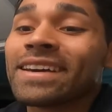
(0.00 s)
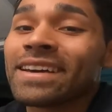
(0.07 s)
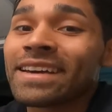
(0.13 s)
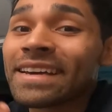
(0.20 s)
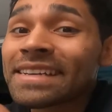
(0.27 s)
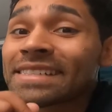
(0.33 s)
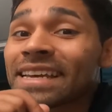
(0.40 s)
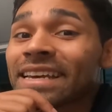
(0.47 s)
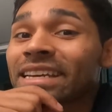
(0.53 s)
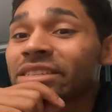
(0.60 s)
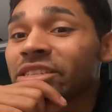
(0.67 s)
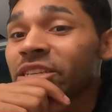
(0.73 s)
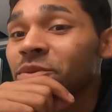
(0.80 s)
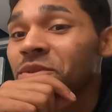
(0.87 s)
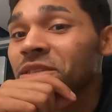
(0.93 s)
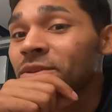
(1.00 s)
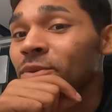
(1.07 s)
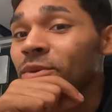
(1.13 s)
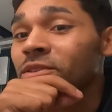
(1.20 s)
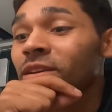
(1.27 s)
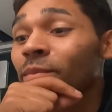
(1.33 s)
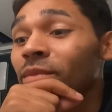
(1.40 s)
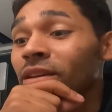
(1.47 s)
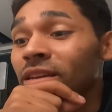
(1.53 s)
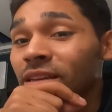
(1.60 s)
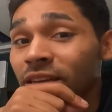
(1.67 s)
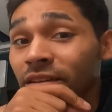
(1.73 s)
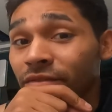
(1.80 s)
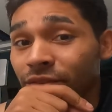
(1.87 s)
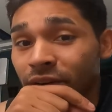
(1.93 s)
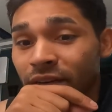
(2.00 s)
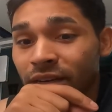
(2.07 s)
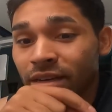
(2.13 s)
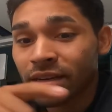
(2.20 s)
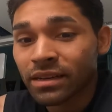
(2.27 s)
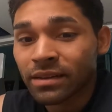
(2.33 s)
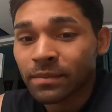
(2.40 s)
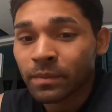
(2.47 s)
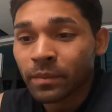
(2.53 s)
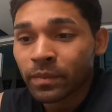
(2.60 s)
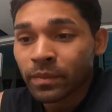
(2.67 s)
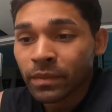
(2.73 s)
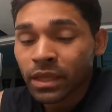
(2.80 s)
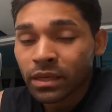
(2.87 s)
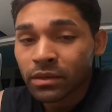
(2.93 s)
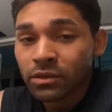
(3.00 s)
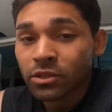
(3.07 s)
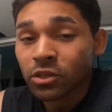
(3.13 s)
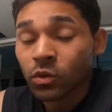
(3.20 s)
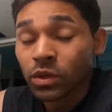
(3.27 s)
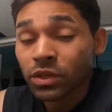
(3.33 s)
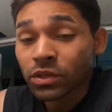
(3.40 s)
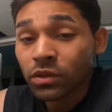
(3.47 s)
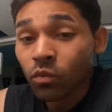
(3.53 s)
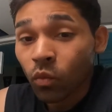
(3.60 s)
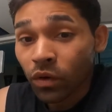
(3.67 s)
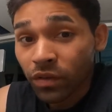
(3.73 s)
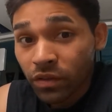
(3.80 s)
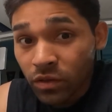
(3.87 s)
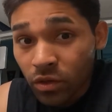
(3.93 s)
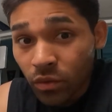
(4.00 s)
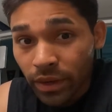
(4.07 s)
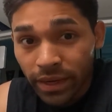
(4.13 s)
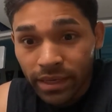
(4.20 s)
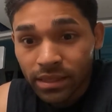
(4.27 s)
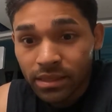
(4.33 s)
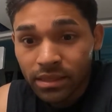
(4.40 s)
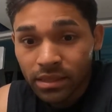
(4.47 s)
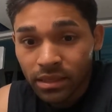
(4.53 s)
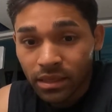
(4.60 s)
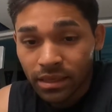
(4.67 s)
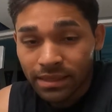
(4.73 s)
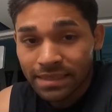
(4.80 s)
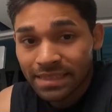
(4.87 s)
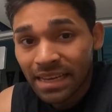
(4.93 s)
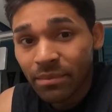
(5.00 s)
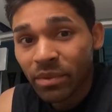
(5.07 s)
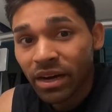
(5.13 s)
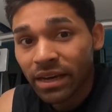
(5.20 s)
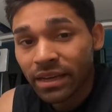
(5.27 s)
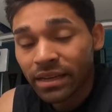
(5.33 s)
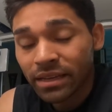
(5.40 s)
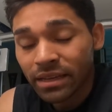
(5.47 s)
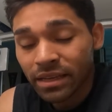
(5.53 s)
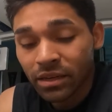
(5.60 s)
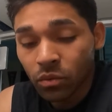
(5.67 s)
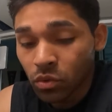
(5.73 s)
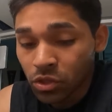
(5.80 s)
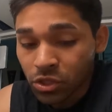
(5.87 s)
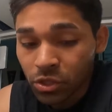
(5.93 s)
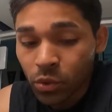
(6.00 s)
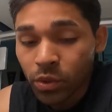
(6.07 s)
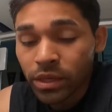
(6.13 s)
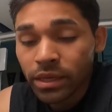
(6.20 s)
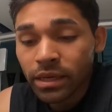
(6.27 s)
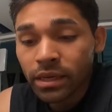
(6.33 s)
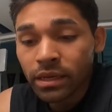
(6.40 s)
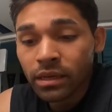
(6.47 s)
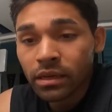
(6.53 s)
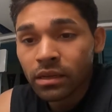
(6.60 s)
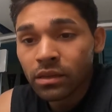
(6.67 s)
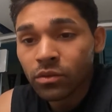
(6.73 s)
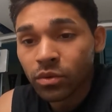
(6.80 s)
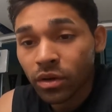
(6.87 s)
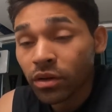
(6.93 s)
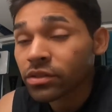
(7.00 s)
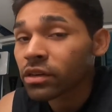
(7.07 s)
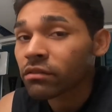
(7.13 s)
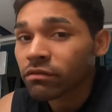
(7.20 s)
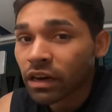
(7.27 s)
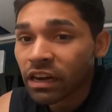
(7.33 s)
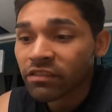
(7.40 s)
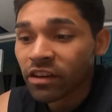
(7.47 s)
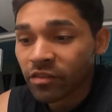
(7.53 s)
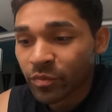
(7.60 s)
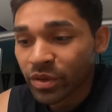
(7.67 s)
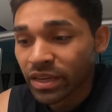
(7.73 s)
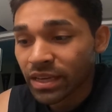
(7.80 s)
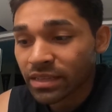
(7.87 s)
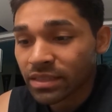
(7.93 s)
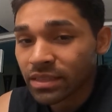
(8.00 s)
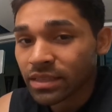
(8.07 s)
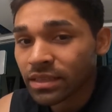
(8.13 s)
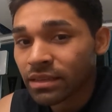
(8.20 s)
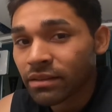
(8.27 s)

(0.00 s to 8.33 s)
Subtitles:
His AEG was doing something different. So with 2.8s in semi, it was shooting 305 FPS.